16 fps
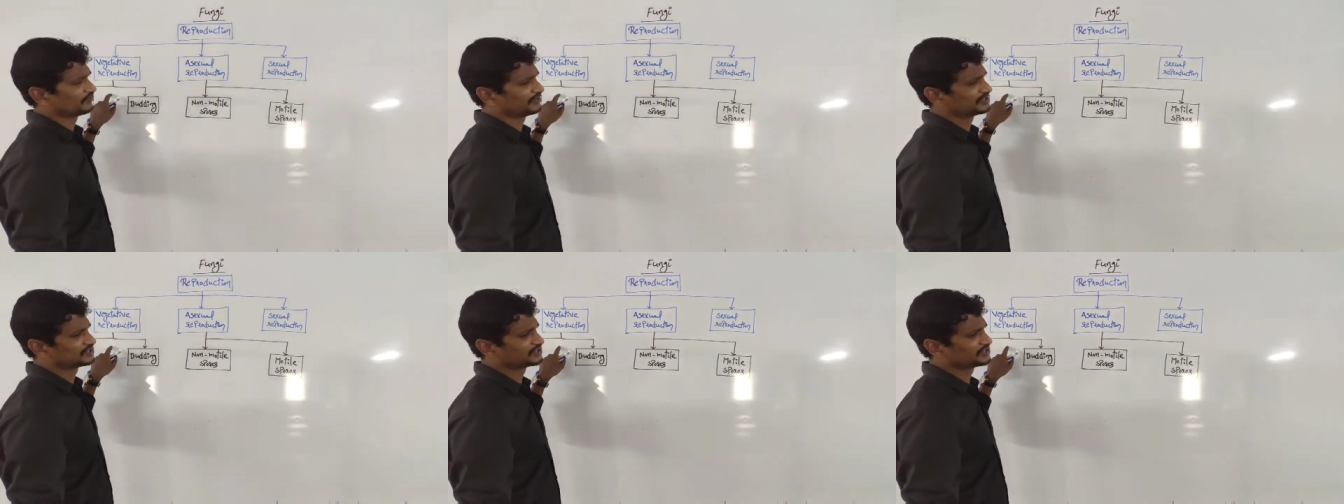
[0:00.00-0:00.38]

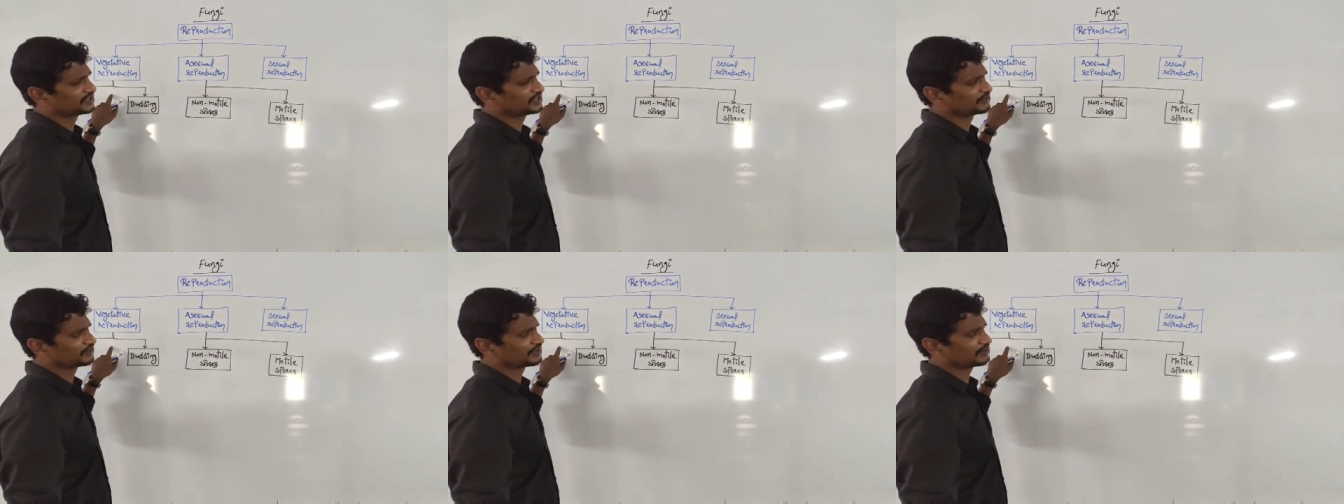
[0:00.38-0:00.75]

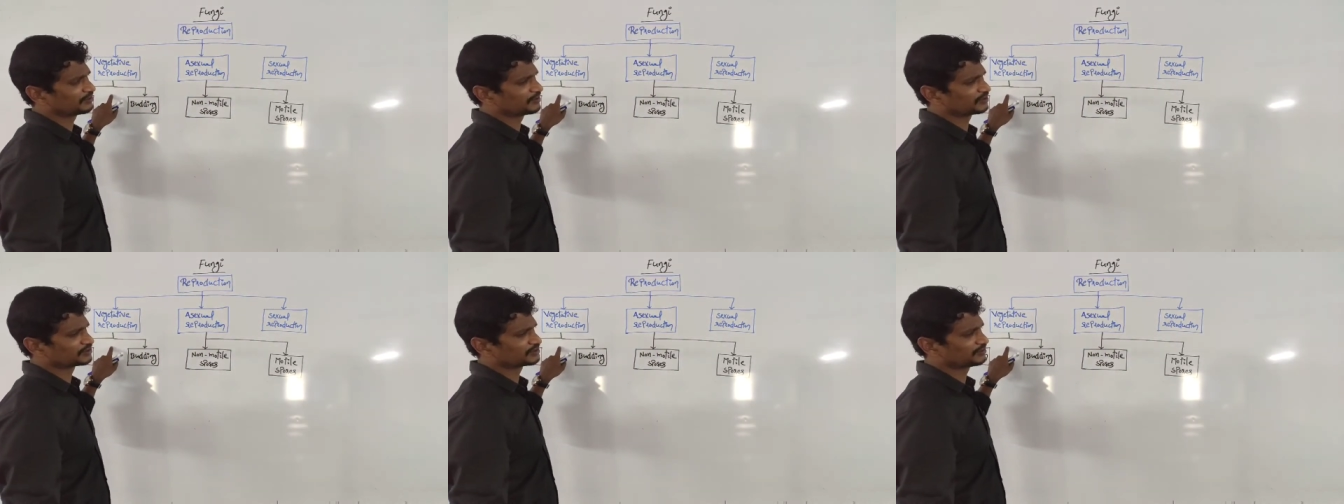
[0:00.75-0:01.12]
Vegetative
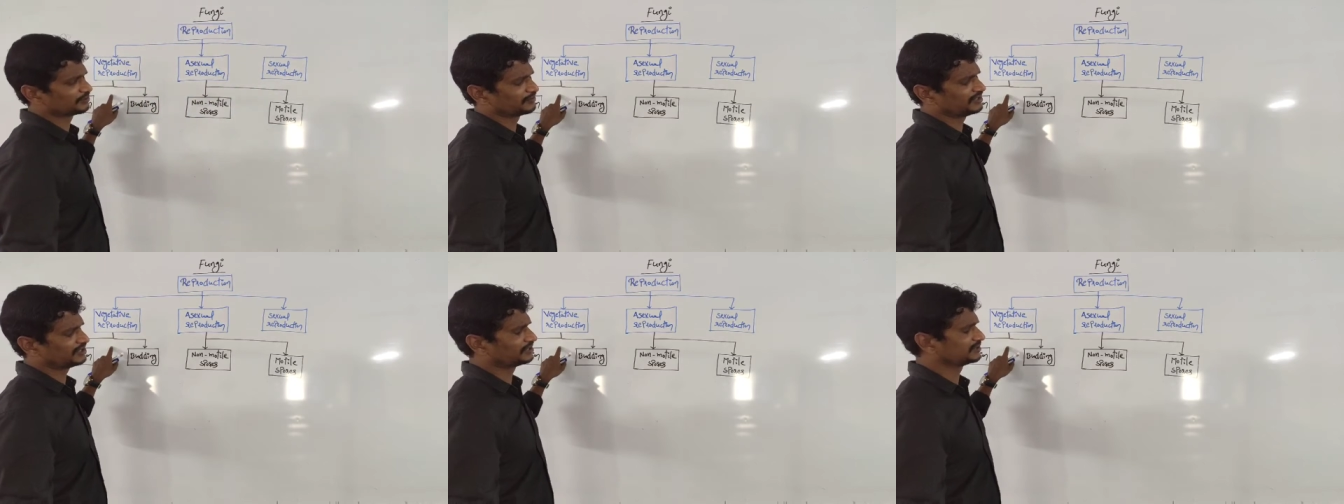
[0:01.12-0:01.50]

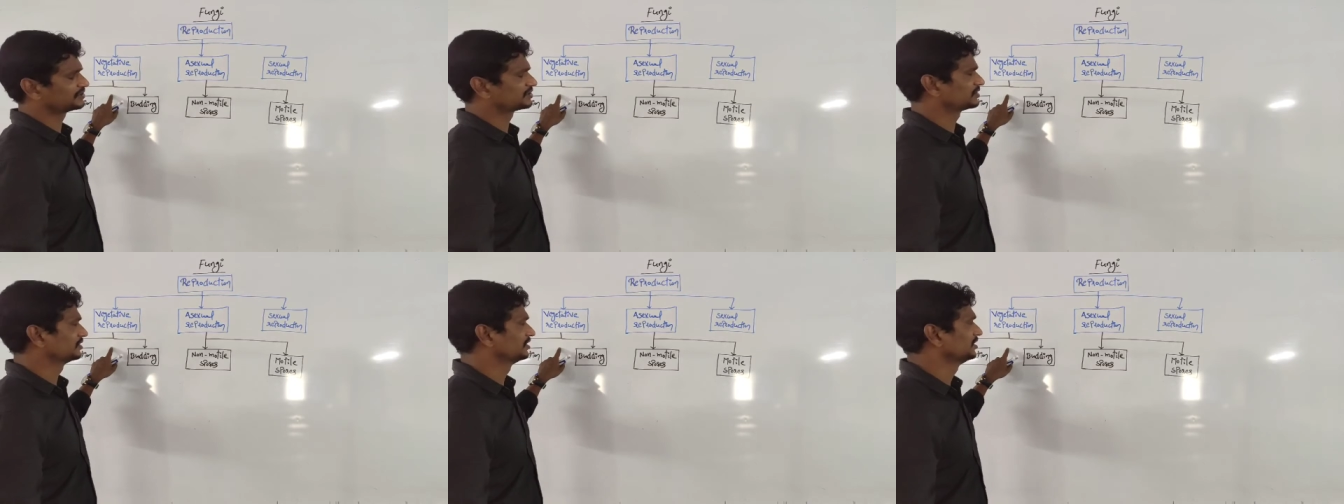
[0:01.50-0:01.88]
reproduction
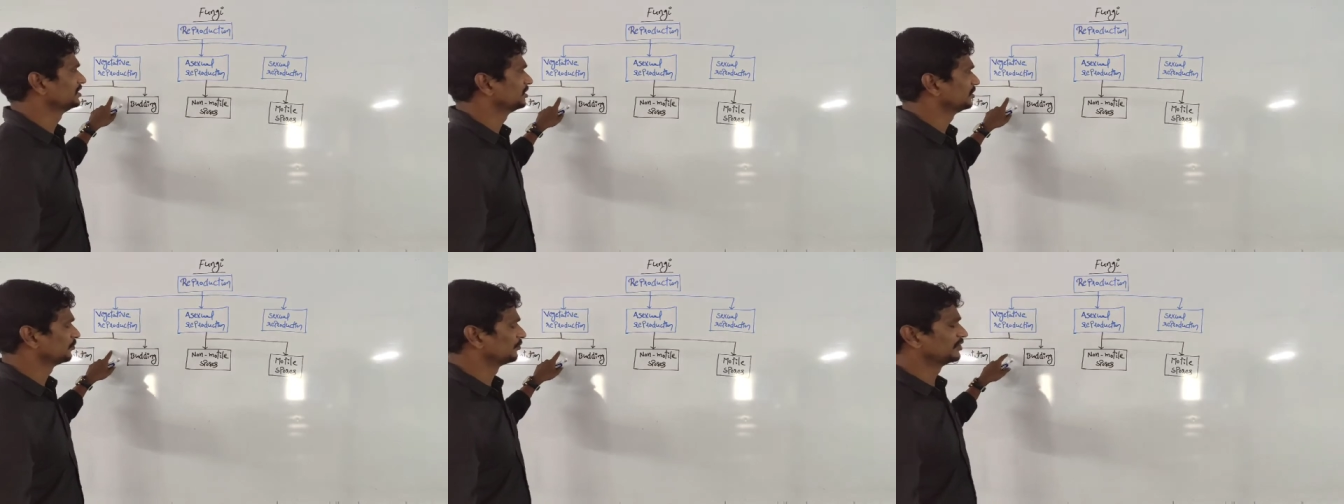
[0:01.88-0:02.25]
means
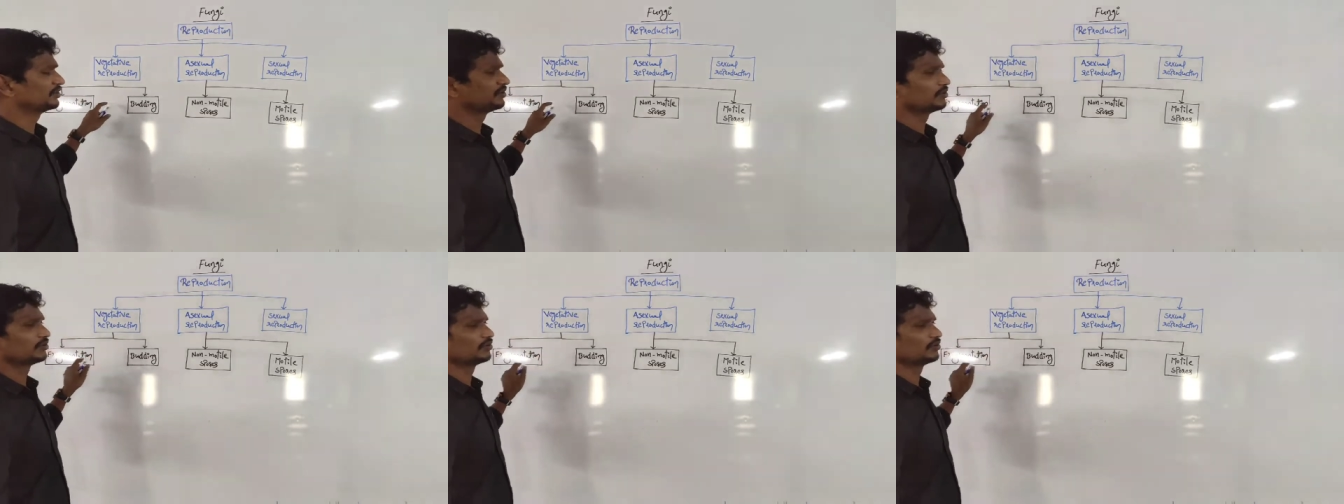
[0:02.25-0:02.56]
we